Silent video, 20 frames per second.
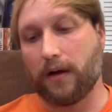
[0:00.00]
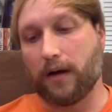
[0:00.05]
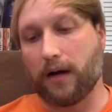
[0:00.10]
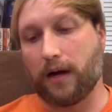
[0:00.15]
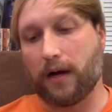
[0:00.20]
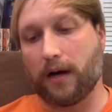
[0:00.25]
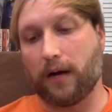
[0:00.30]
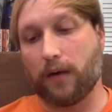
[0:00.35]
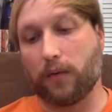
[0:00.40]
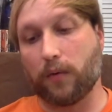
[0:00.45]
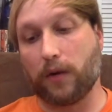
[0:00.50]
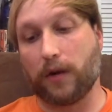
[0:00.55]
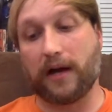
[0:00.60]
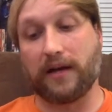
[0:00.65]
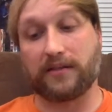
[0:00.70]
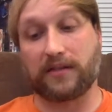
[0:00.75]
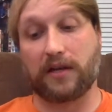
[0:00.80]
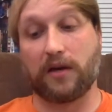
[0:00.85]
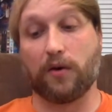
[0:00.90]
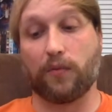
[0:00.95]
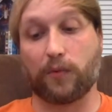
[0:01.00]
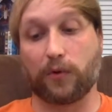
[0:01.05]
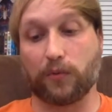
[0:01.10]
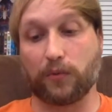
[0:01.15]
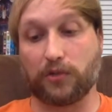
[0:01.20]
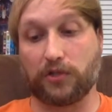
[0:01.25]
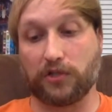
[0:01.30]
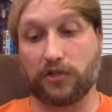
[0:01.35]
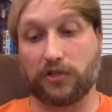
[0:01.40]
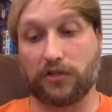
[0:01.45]
Uh, whereas Kilmer
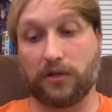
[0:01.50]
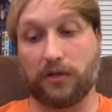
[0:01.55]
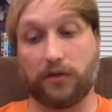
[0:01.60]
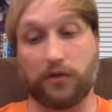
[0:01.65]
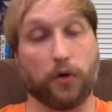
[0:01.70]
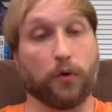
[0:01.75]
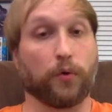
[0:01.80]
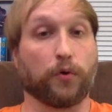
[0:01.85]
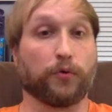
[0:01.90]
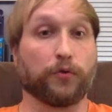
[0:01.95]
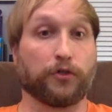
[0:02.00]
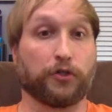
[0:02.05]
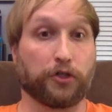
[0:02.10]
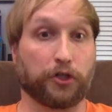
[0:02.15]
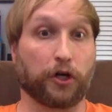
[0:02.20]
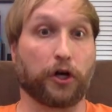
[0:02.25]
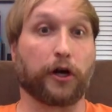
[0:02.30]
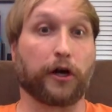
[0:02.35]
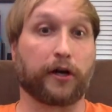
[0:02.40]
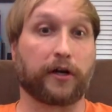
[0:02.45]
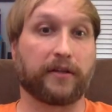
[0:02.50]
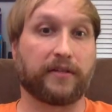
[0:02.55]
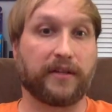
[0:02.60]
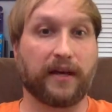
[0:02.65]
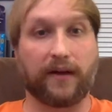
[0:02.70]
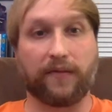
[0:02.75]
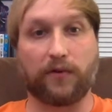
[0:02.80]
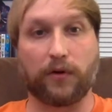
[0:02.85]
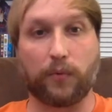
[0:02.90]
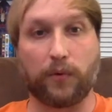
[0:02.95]
was just a total jerk
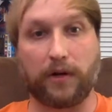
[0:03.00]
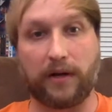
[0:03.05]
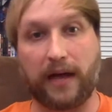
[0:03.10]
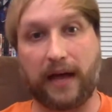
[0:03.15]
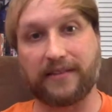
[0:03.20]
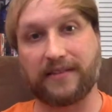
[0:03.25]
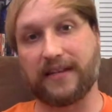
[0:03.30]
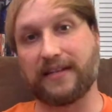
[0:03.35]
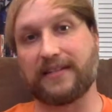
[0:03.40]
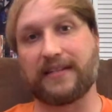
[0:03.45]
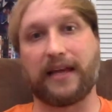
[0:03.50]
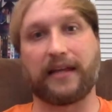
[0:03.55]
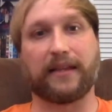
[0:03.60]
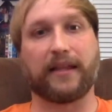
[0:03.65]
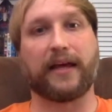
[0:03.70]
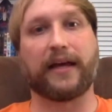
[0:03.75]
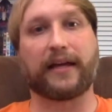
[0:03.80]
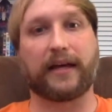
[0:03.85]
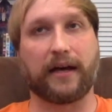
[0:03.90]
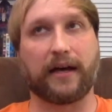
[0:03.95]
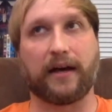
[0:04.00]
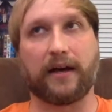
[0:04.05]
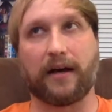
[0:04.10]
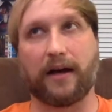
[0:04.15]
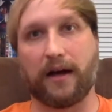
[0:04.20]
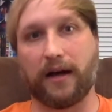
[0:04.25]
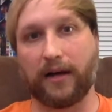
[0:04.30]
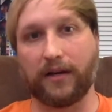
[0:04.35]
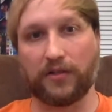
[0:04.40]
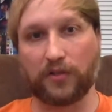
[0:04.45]
to everyone, as they said, like a,
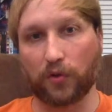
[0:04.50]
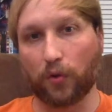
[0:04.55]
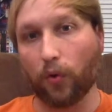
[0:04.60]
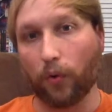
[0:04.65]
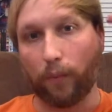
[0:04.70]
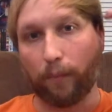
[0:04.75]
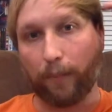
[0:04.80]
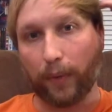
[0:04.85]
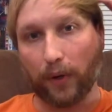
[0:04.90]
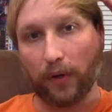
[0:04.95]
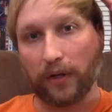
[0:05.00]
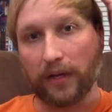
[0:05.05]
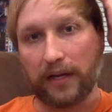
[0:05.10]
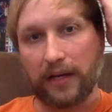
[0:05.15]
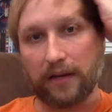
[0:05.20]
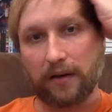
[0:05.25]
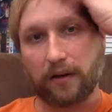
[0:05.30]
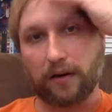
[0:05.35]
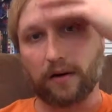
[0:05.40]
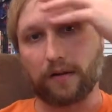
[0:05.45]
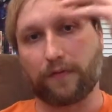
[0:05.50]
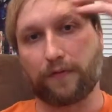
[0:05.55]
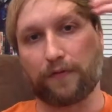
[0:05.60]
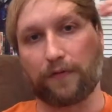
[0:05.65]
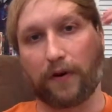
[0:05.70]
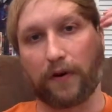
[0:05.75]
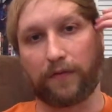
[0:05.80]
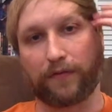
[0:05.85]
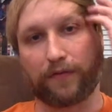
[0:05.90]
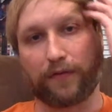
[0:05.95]
a high school bully or
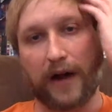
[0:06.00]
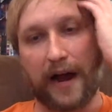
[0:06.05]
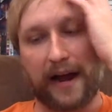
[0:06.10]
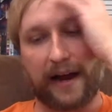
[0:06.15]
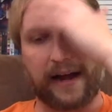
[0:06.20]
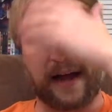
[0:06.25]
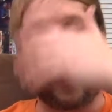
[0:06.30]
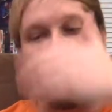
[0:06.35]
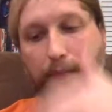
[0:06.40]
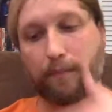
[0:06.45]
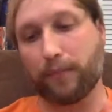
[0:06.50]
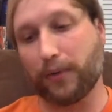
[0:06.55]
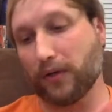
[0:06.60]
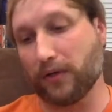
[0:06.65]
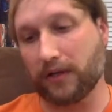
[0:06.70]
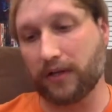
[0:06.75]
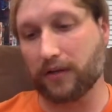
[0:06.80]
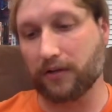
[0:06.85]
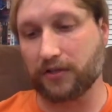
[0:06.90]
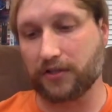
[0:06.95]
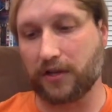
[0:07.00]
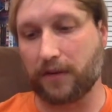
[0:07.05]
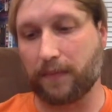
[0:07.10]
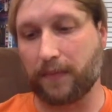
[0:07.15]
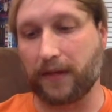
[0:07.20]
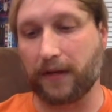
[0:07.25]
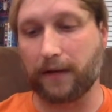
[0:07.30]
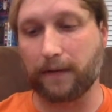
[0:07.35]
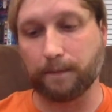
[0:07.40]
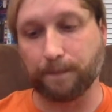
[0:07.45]
a, a frat guy bully or
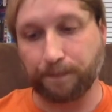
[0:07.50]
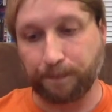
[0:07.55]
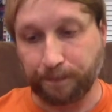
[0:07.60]
something.